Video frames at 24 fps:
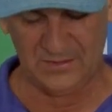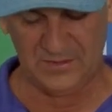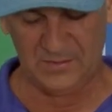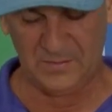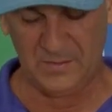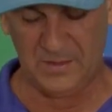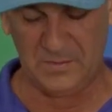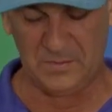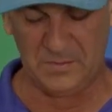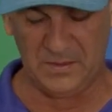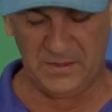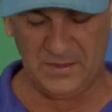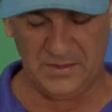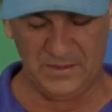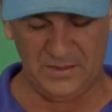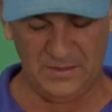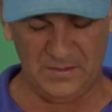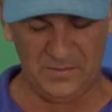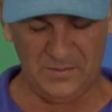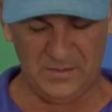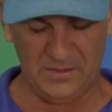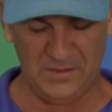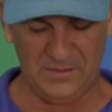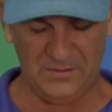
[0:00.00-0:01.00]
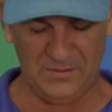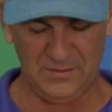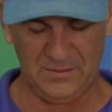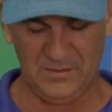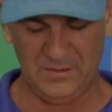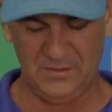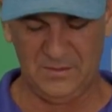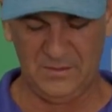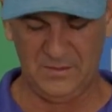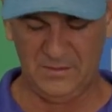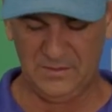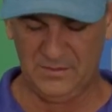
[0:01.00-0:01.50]
It's made by Honeywell.
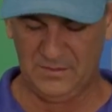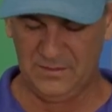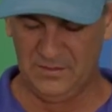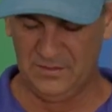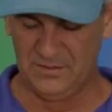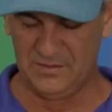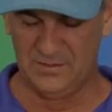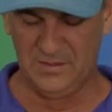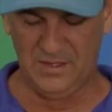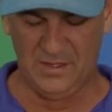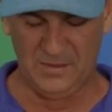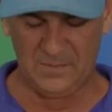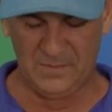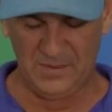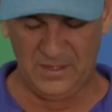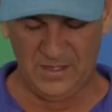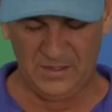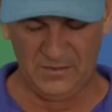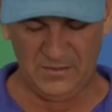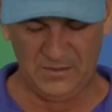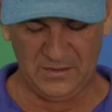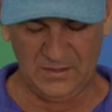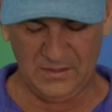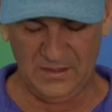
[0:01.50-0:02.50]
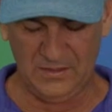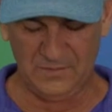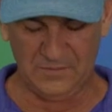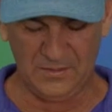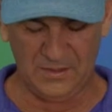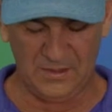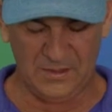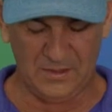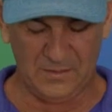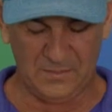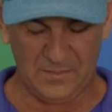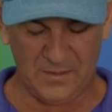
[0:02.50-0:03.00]
So it's not bad. You can
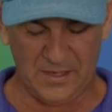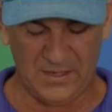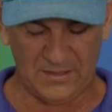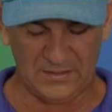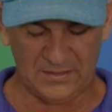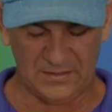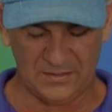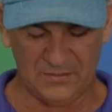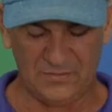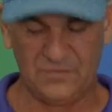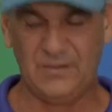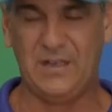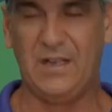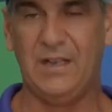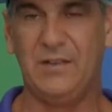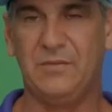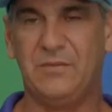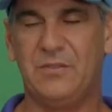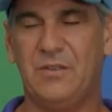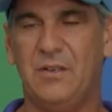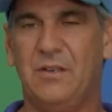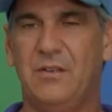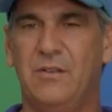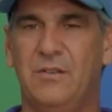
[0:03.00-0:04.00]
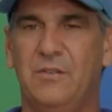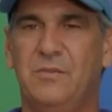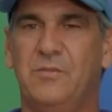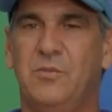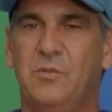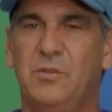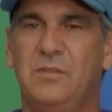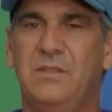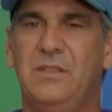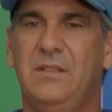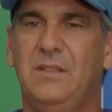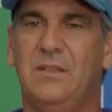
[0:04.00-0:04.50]
even get a box of 5 for
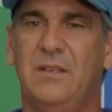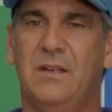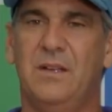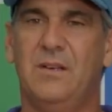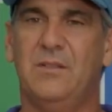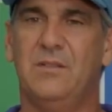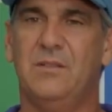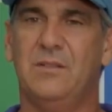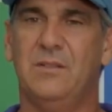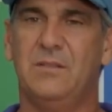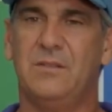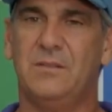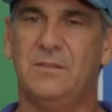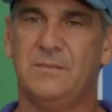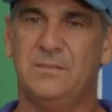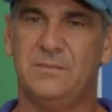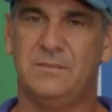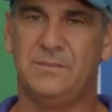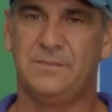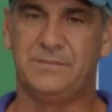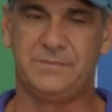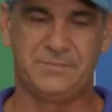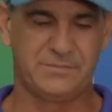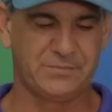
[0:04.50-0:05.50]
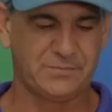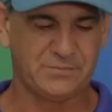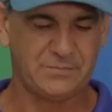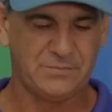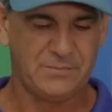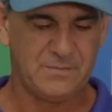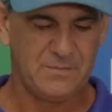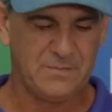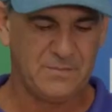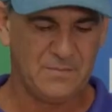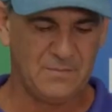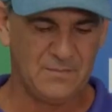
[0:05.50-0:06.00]
$114
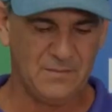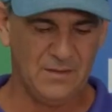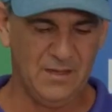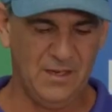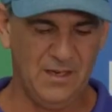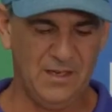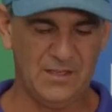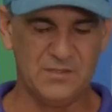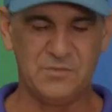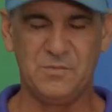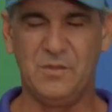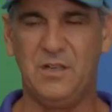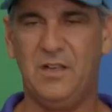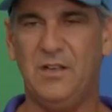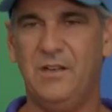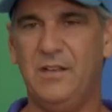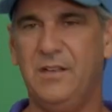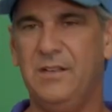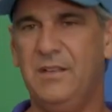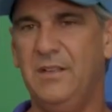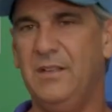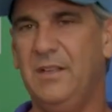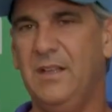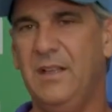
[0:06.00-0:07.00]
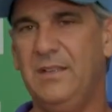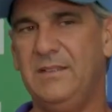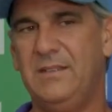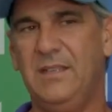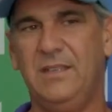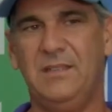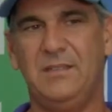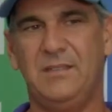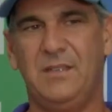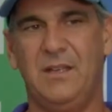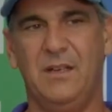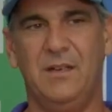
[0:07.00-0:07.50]
as well. And then that
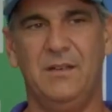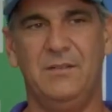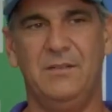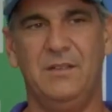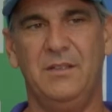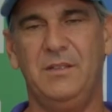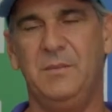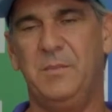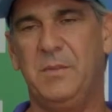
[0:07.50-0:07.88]
takes care of it.